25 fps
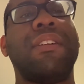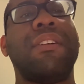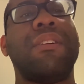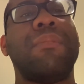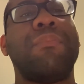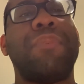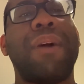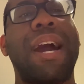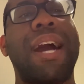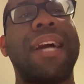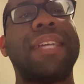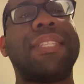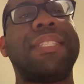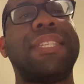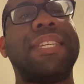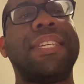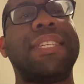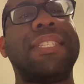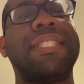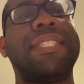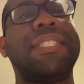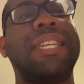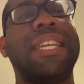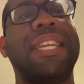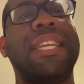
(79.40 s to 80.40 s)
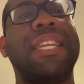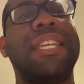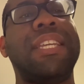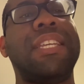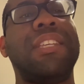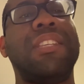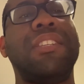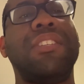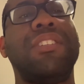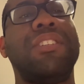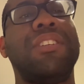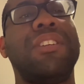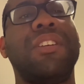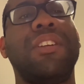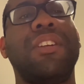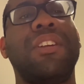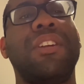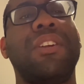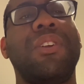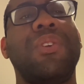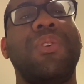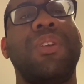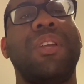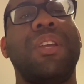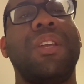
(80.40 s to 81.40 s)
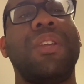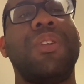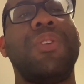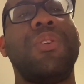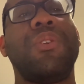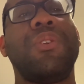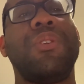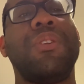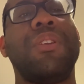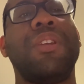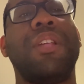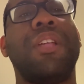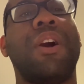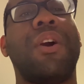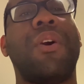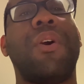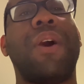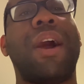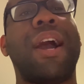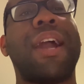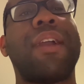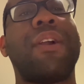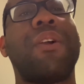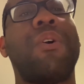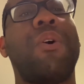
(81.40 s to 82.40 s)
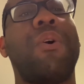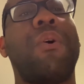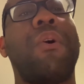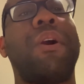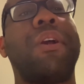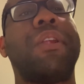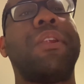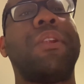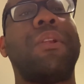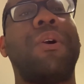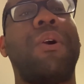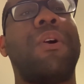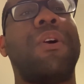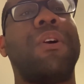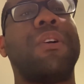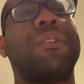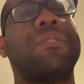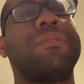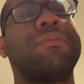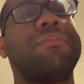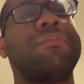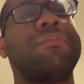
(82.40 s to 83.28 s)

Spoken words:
Politics change. You know, I could go on and on.